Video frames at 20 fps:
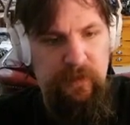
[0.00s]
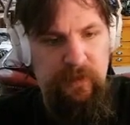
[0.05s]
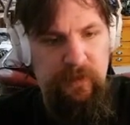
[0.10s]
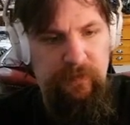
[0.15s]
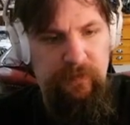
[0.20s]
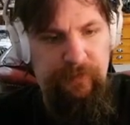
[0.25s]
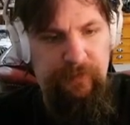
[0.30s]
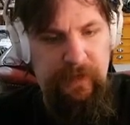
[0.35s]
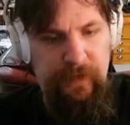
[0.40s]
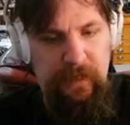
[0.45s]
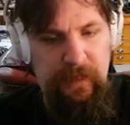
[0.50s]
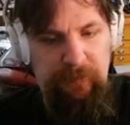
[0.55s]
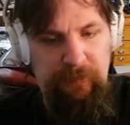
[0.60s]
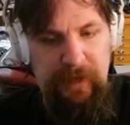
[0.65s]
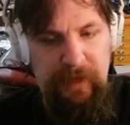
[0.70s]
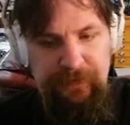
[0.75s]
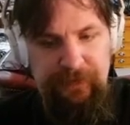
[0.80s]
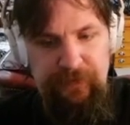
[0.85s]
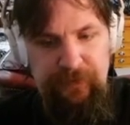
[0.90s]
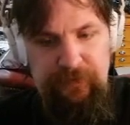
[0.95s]
followed
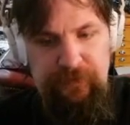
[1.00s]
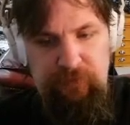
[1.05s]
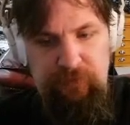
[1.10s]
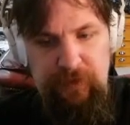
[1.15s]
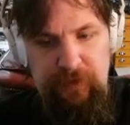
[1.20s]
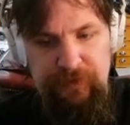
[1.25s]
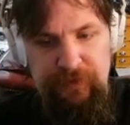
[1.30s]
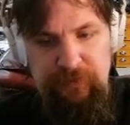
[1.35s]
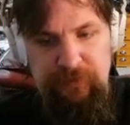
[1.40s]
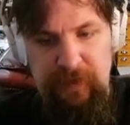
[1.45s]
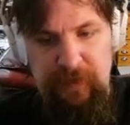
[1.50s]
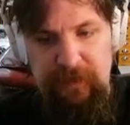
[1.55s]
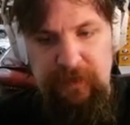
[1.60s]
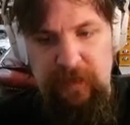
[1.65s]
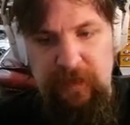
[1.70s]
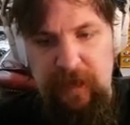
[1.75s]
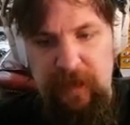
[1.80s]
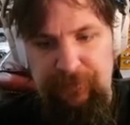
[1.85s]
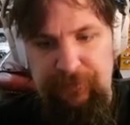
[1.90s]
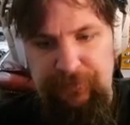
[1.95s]
by this one to my
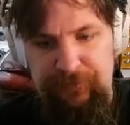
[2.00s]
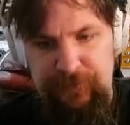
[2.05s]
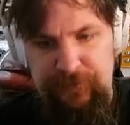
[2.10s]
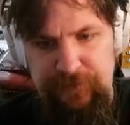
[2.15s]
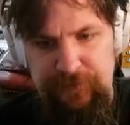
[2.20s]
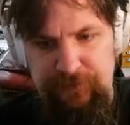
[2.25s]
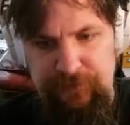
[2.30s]
left,